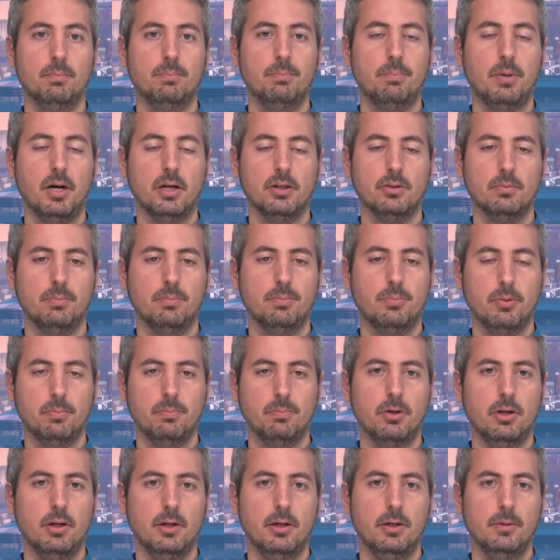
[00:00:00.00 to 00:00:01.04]
pu-
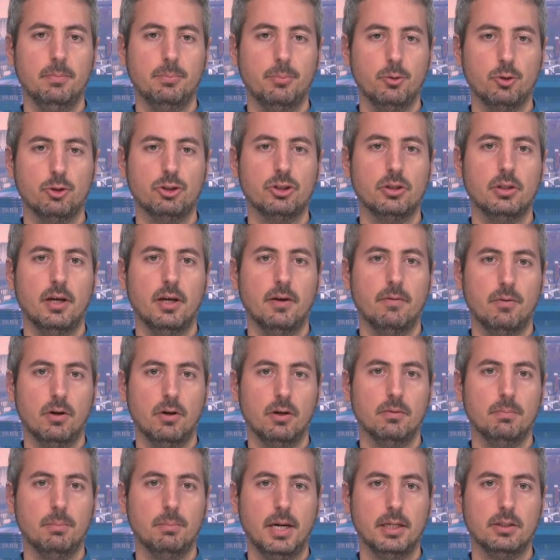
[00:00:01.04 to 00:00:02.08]
pu- pushed the
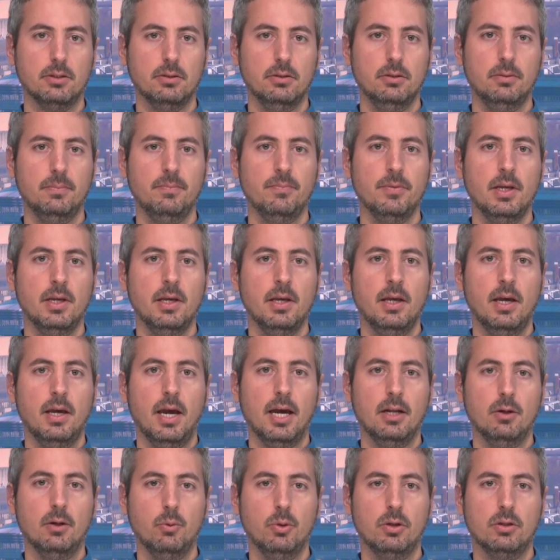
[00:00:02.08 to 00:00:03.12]
wrong button
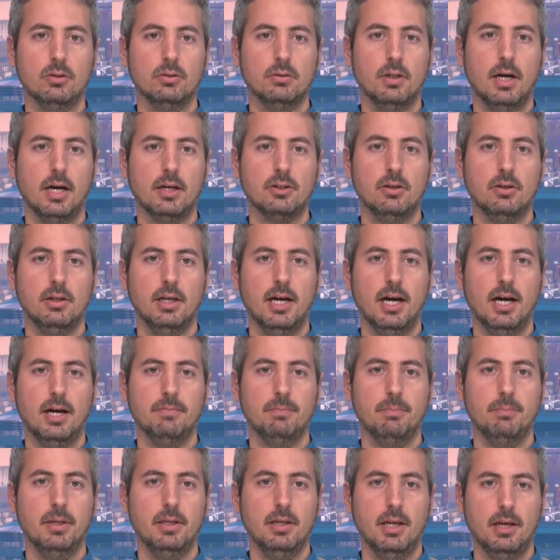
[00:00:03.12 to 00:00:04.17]
and we could actually
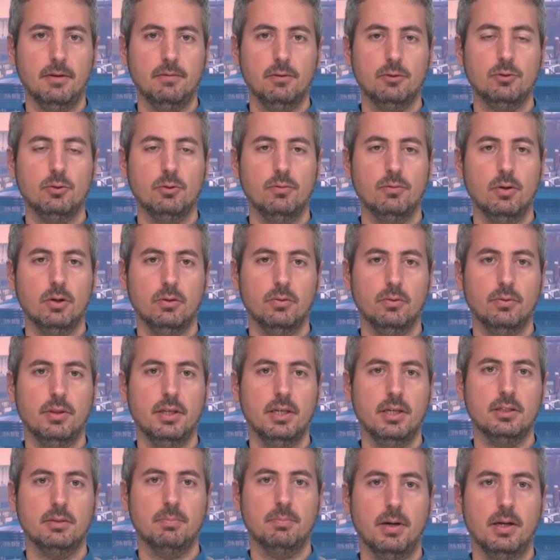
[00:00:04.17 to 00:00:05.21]
have been able to vote on
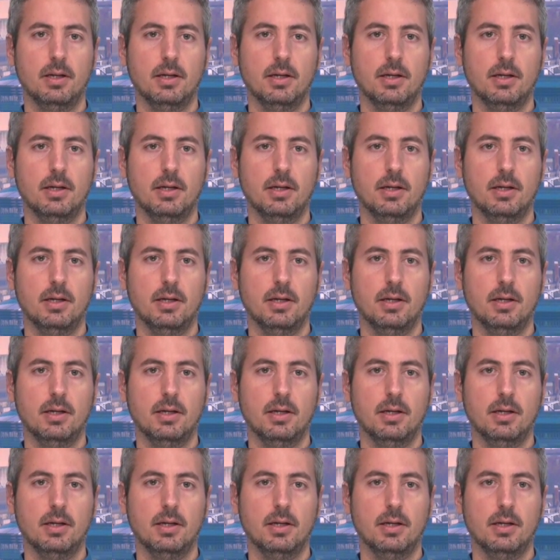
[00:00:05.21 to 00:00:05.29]
this,